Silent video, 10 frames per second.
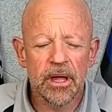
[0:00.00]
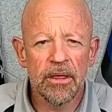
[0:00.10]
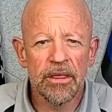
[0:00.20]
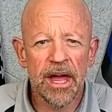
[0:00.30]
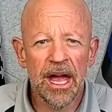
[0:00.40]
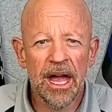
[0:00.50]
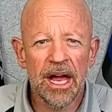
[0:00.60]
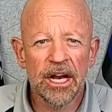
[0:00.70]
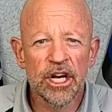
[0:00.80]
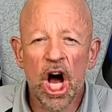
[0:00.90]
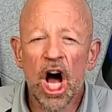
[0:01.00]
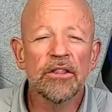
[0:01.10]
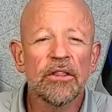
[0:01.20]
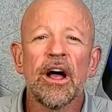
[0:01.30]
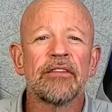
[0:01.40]
the
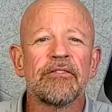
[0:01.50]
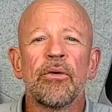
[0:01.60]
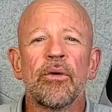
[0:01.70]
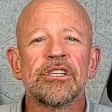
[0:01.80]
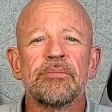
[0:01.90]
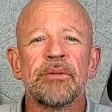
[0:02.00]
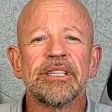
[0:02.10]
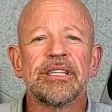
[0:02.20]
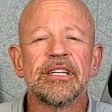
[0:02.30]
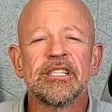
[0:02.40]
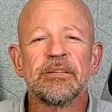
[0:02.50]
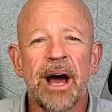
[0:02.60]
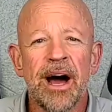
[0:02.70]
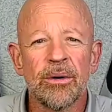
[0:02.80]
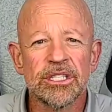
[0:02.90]
non-law enforcement
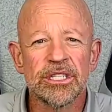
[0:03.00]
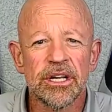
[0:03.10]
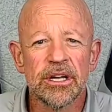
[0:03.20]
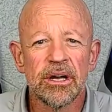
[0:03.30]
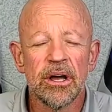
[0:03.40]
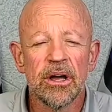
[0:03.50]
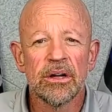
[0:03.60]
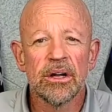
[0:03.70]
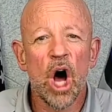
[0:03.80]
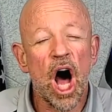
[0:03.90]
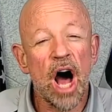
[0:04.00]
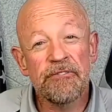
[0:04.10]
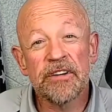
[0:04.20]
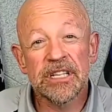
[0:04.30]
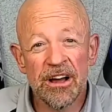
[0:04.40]
spouse
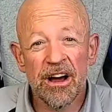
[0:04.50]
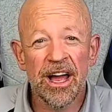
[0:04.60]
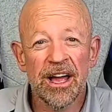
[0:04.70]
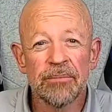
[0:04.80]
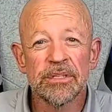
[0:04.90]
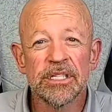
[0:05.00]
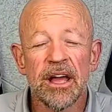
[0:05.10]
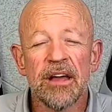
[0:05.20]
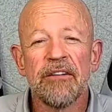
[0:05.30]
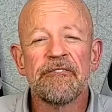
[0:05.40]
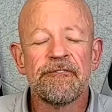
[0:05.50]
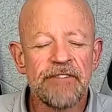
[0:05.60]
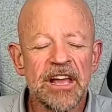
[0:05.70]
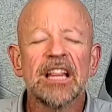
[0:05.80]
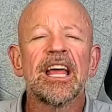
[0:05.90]
oftentimes
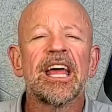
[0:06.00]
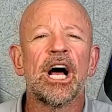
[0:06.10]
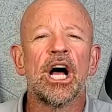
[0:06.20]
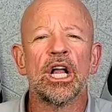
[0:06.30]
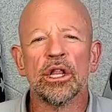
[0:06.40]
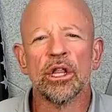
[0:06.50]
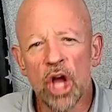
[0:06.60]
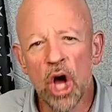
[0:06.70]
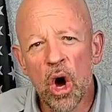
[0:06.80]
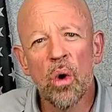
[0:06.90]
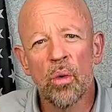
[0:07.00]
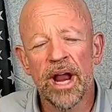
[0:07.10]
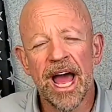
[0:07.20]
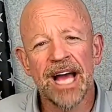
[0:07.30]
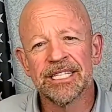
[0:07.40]
feeling
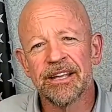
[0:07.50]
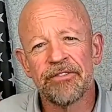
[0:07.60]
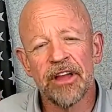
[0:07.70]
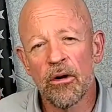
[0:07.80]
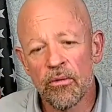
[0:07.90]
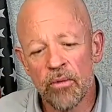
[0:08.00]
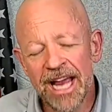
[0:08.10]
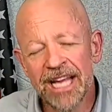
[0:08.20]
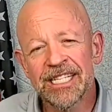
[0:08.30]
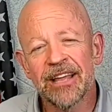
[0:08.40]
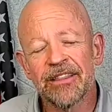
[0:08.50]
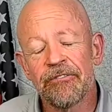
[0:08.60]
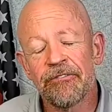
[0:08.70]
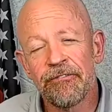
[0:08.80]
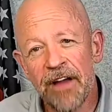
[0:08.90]
alone, as if they are raising
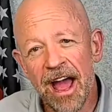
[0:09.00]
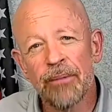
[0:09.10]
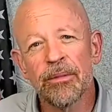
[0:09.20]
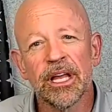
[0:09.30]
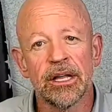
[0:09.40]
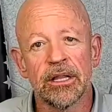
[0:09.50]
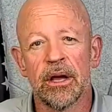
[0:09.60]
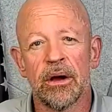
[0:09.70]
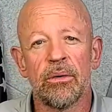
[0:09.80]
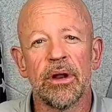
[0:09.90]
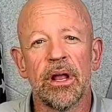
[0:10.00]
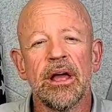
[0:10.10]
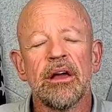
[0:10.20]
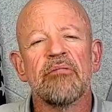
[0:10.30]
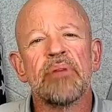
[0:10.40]
their family alone
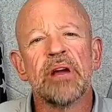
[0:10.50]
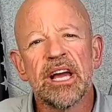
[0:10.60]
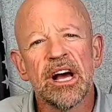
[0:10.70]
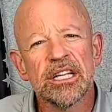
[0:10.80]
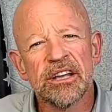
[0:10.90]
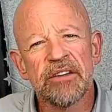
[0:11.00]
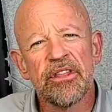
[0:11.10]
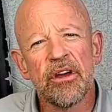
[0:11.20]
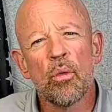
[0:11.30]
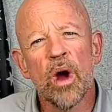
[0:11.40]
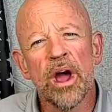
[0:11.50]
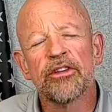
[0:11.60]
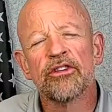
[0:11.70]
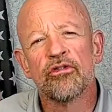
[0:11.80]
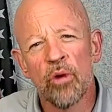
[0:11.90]
because of the
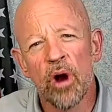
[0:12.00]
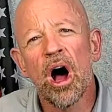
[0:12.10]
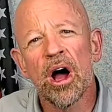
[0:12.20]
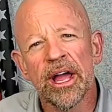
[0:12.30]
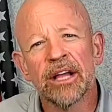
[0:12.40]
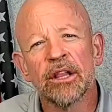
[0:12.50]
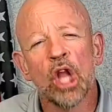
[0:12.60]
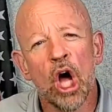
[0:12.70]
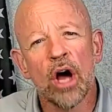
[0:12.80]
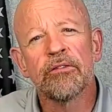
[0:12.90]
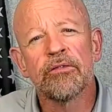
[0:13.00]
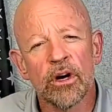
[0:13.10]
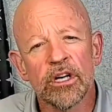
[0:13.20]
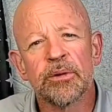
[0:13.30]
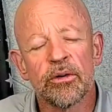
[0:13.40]
withdrawing law
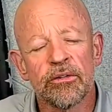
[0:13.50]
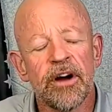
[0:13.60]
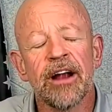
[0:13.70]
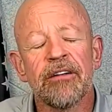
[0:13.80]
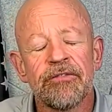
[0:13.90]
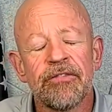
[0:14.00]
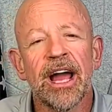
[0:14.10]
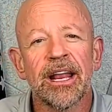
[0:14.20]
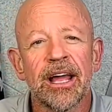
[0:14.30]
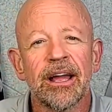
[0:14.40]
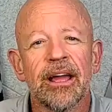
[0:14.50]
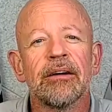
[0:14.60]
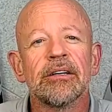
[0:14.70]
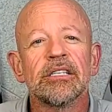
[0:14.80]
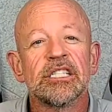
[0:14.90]
enforcement or firefighting
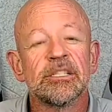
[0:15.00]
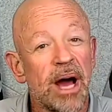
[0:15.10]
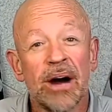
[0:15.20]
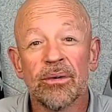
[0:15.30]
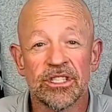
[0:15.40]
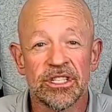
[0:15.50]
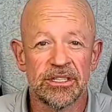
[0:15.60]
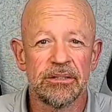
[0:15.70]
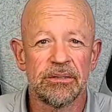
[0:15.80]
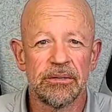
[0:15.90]
spouse.